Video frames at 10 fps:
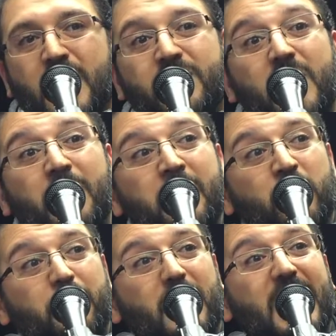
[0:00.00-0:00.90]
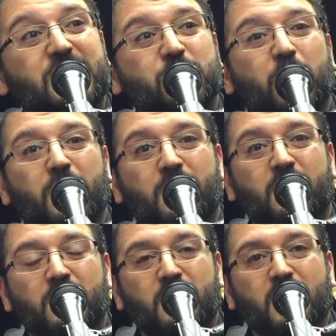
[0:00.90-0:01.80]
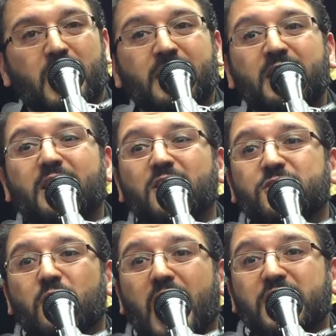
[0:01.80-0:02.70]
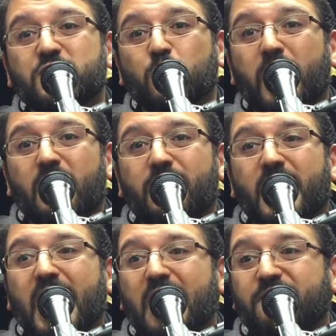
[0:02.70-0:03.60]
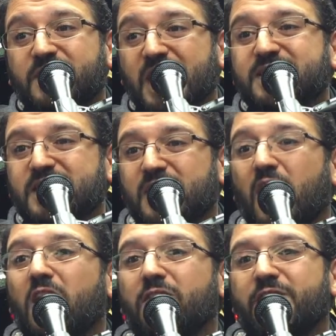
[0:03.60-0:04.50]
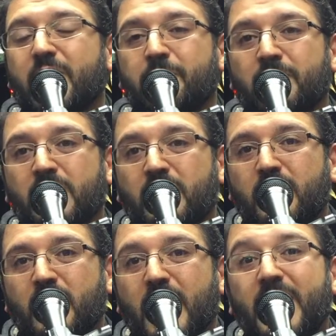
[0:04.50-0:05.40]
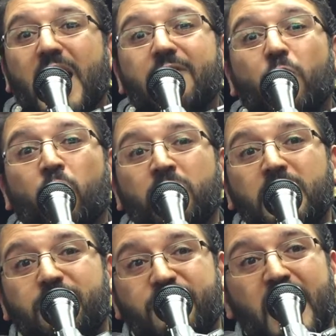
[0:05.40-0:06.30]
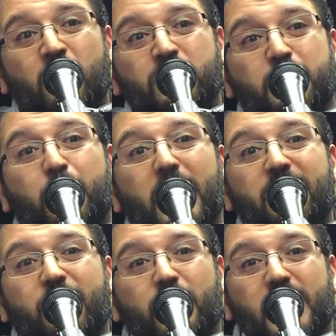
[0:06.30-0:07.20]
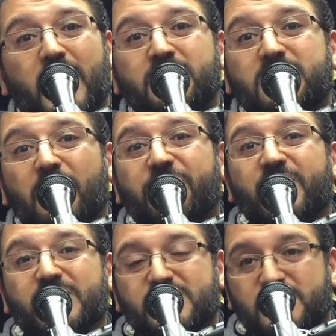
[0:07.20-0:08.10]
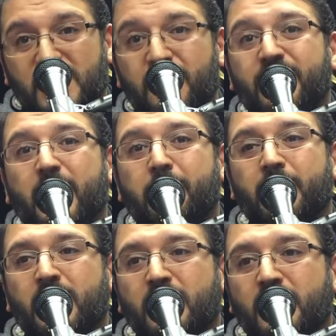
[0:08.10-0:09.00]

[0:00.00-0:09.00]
And the Imam replies to her and he tells her, I swear that I have tested all of them and I have only found bravery and toughness in them,